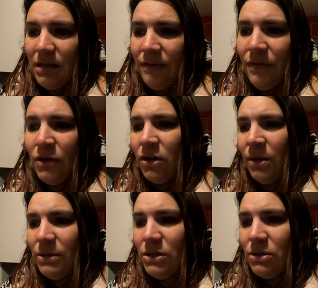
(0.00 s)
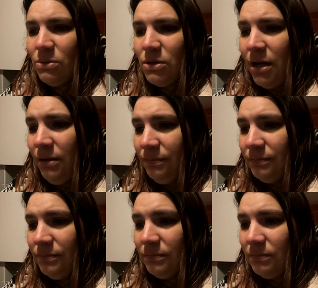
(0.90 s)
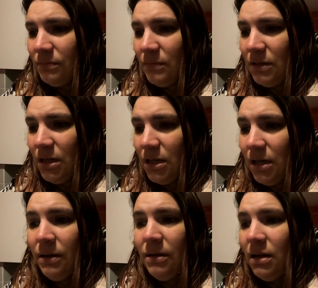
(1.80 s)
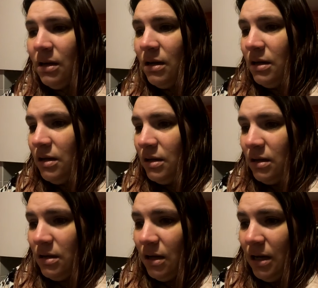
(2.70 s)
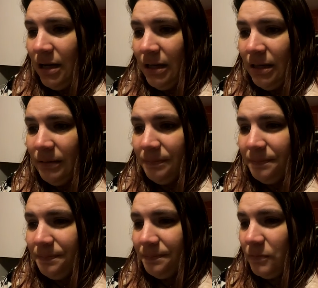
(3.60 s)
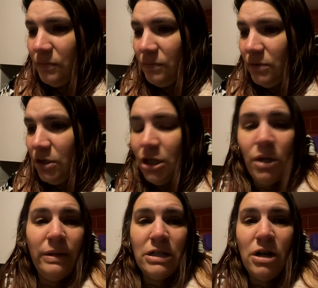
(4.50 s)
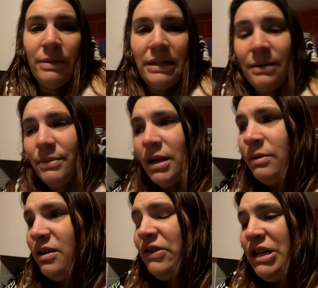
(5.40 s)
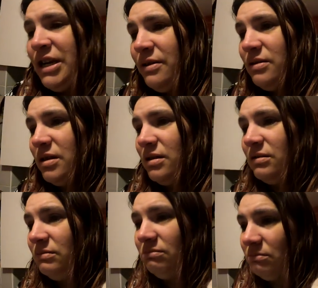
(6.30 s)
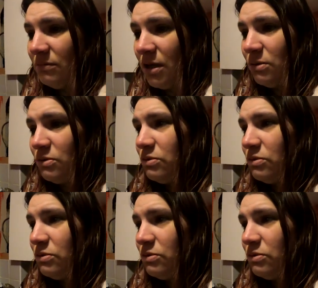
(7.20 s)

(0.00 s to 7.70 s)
if you've got no one to talk to, you know, um, you can always comment down below on our videos and yeah,